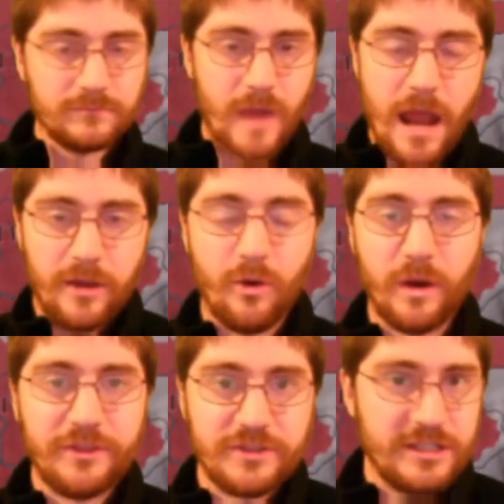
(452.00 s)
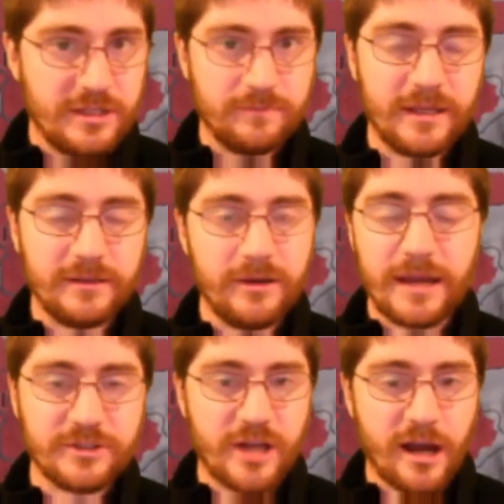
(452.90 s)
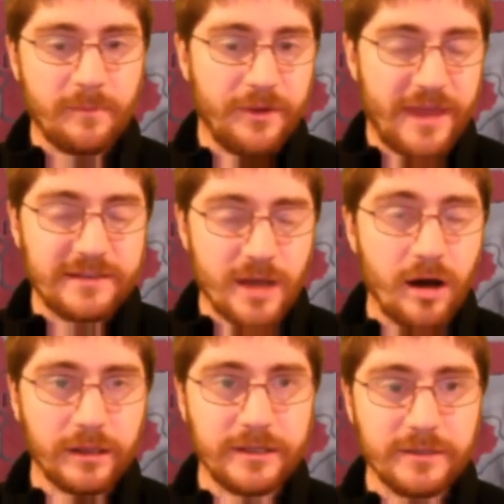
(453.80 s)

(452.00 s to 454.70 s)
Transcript: I don't know what this Egypt thing you guys are talking about. That's Holland.